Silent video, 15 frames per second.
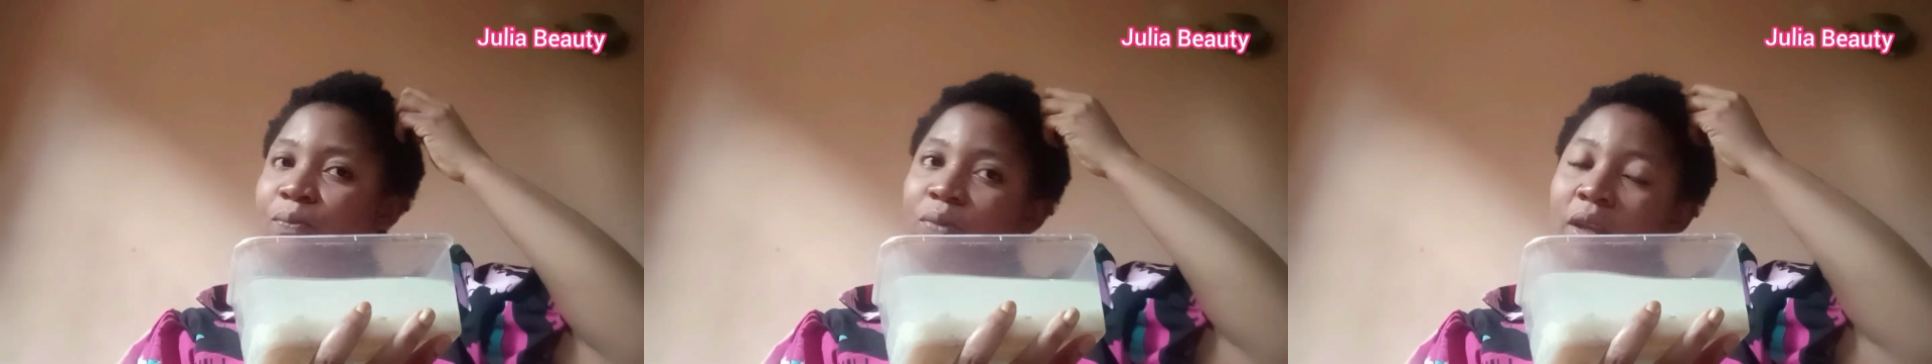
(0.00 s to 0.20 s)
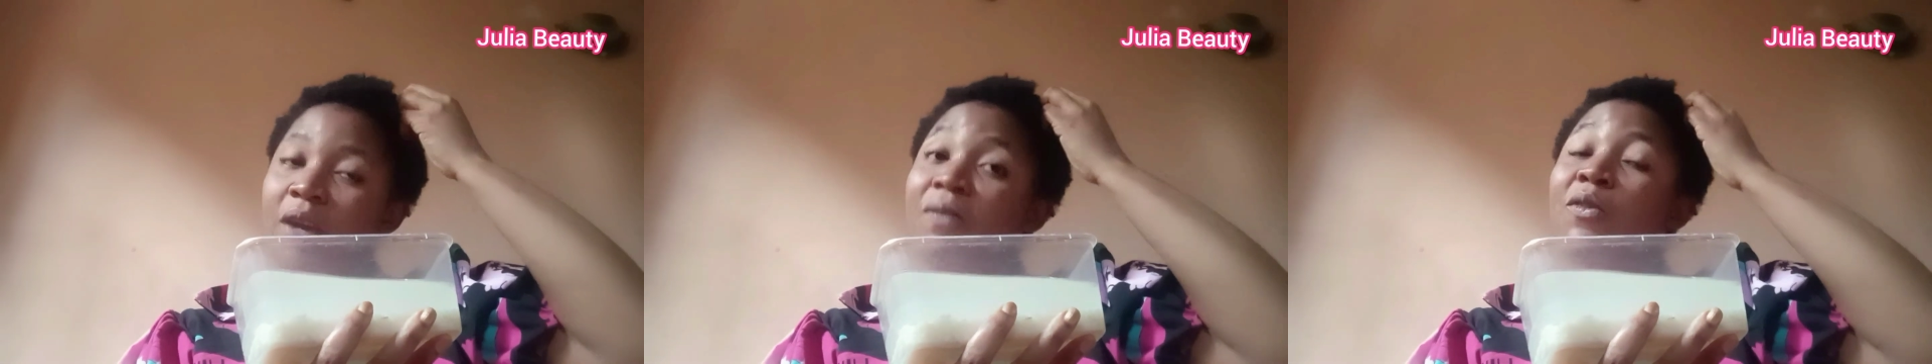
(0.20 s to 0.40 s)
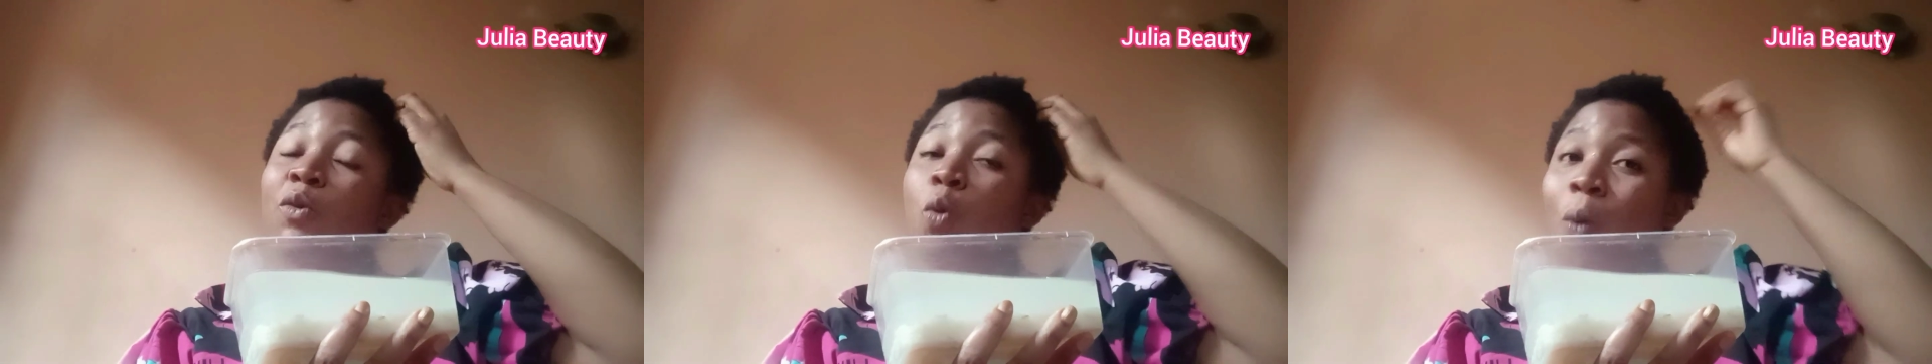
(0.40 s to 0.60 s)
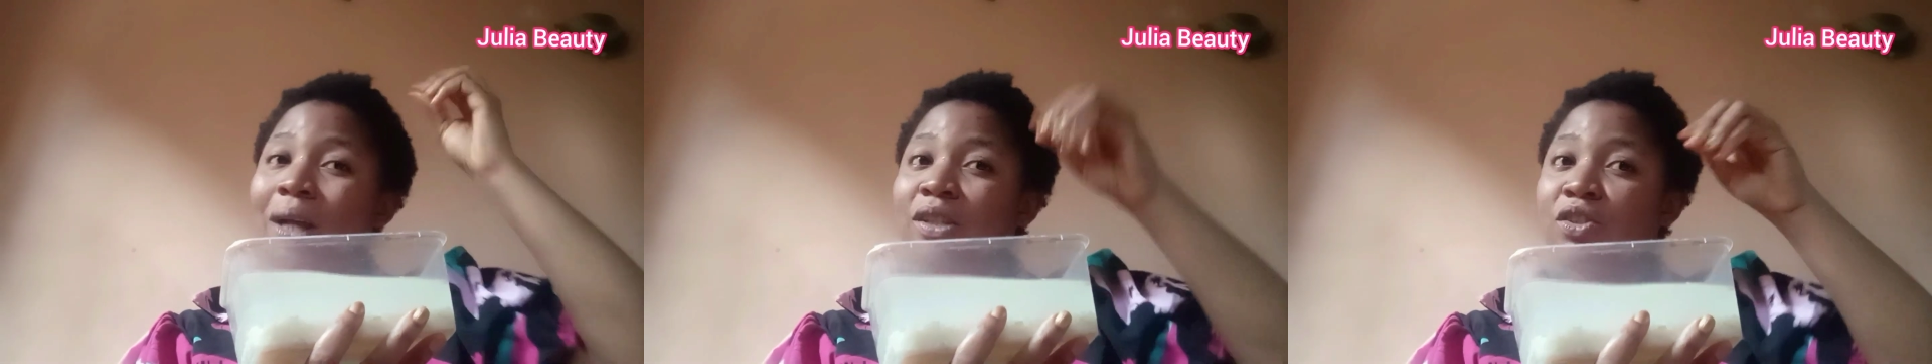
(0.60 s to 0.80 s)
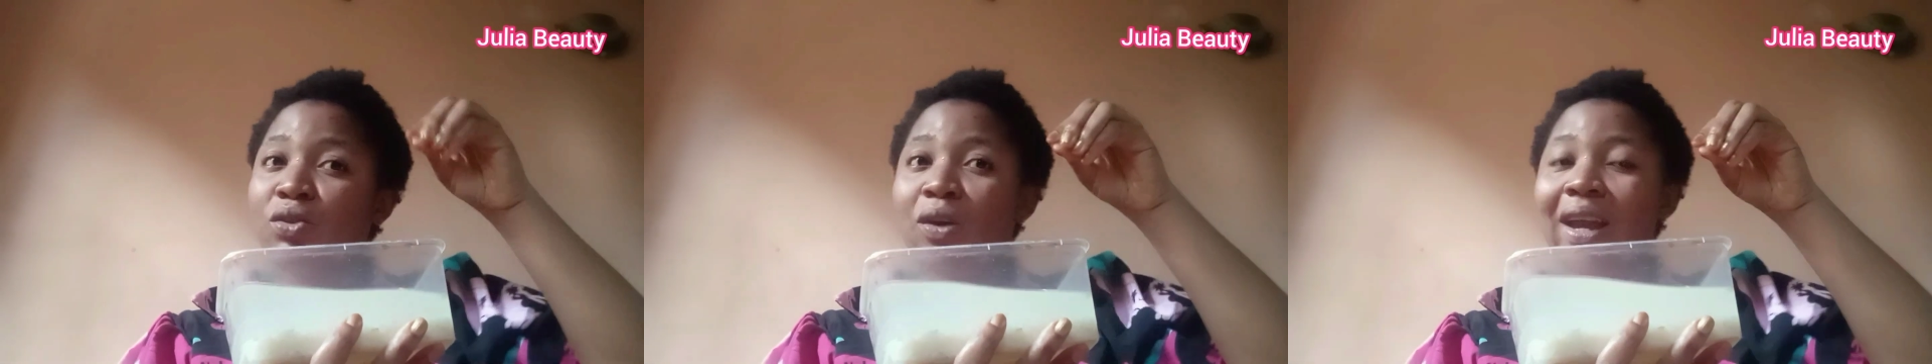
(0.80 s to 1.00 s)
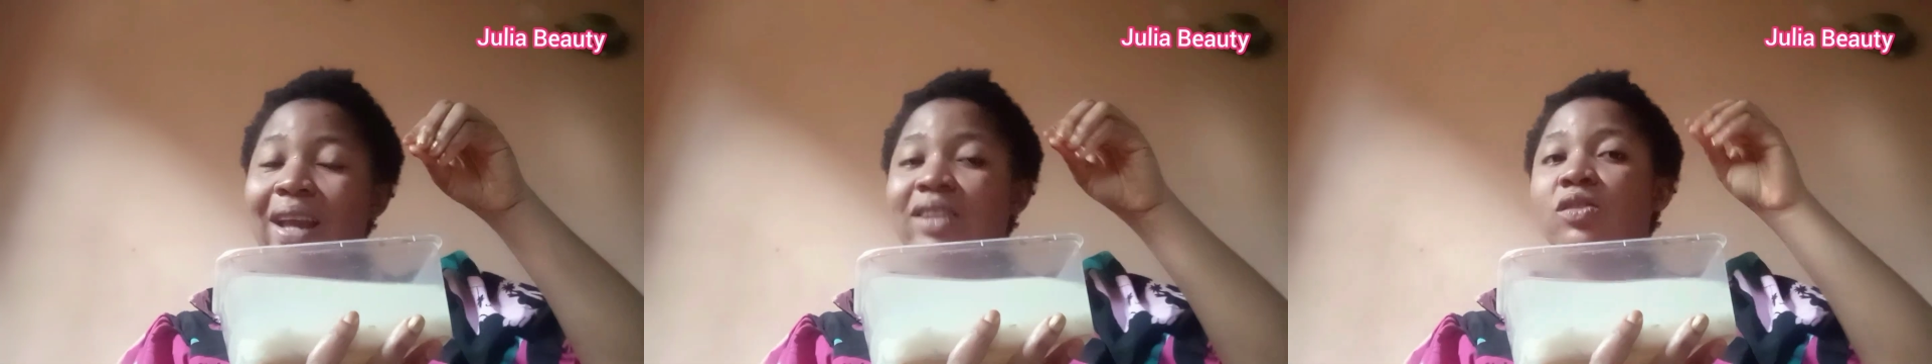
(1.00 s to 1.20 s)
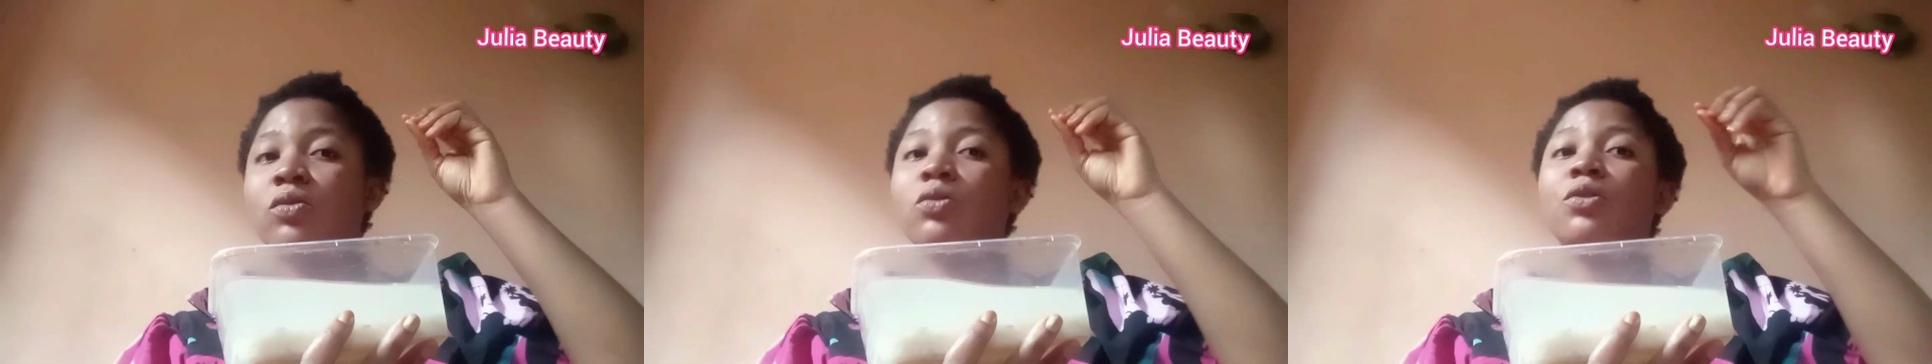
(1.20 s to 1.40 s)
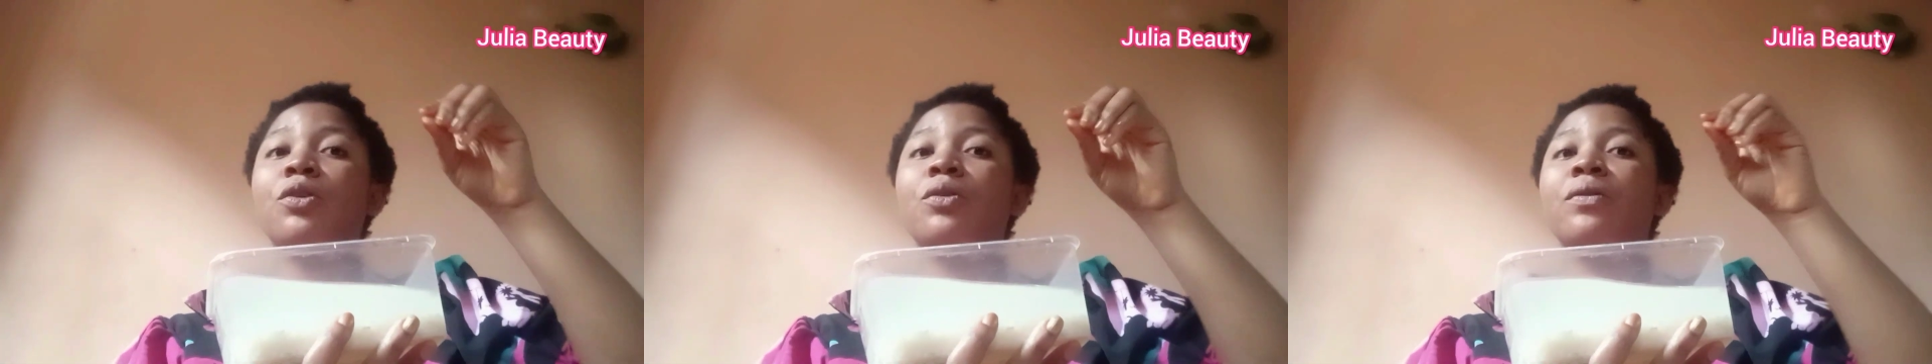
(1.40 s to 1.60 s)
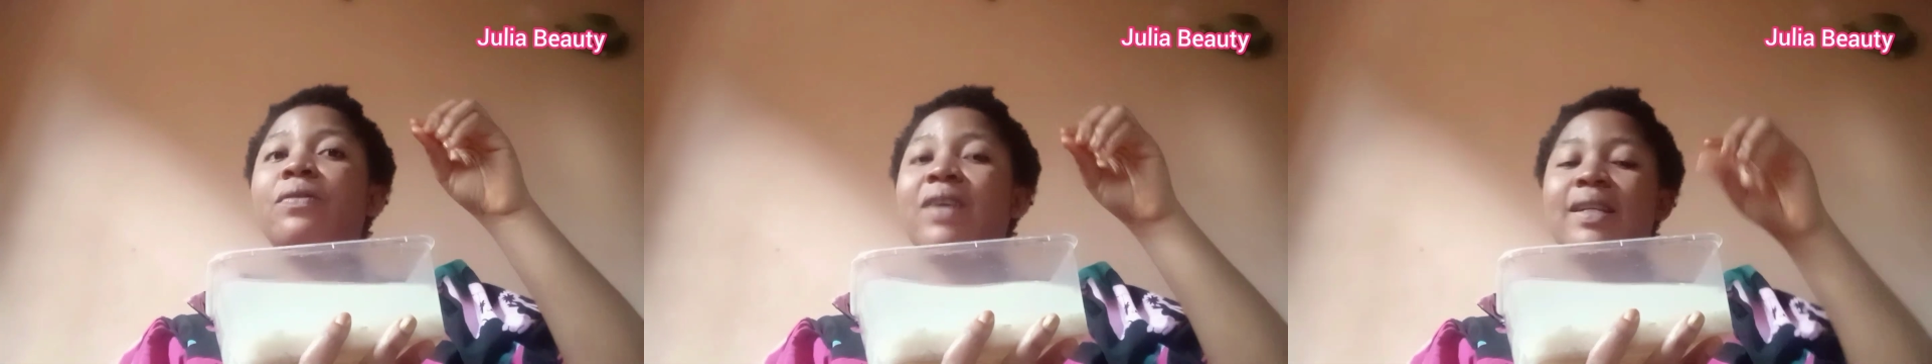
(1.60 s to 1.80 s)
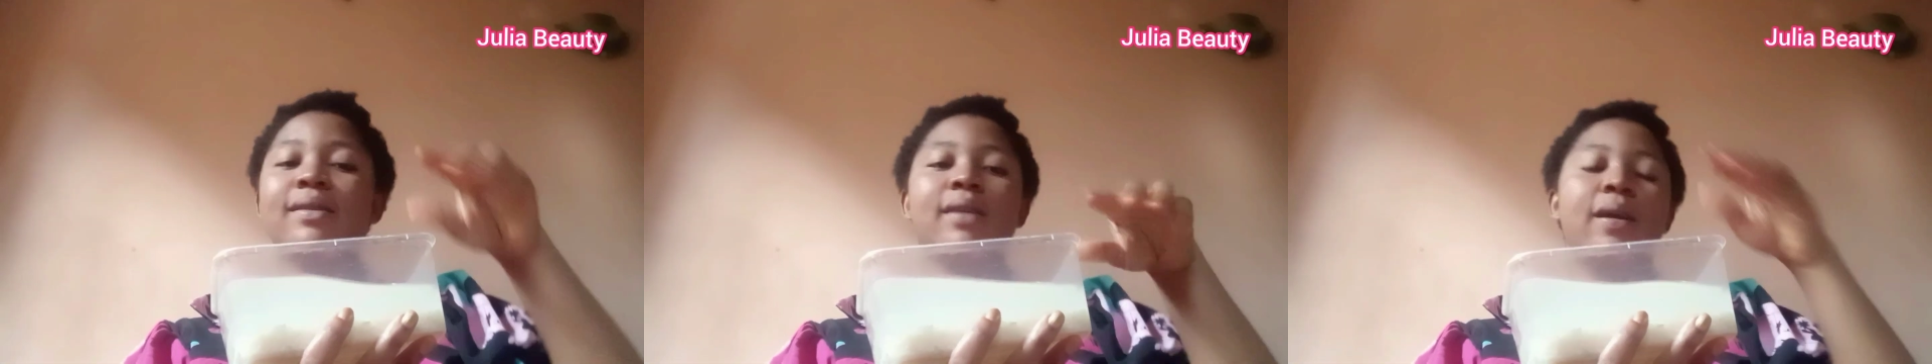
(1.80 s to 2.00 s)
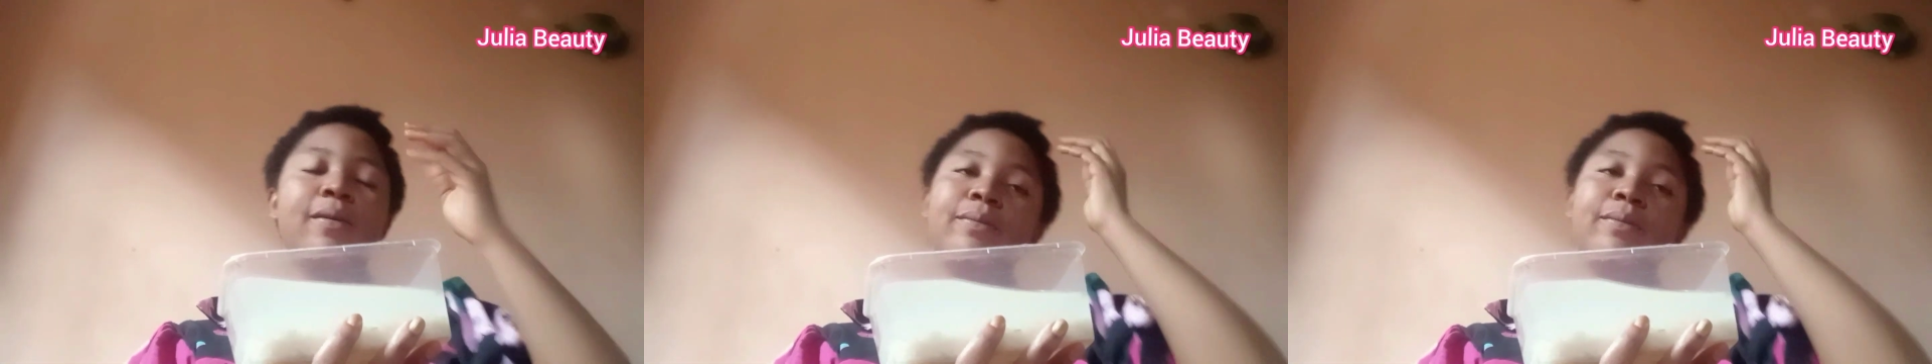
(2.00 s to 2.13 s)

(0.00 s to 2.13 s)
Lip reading: If you want your hair to grow faster.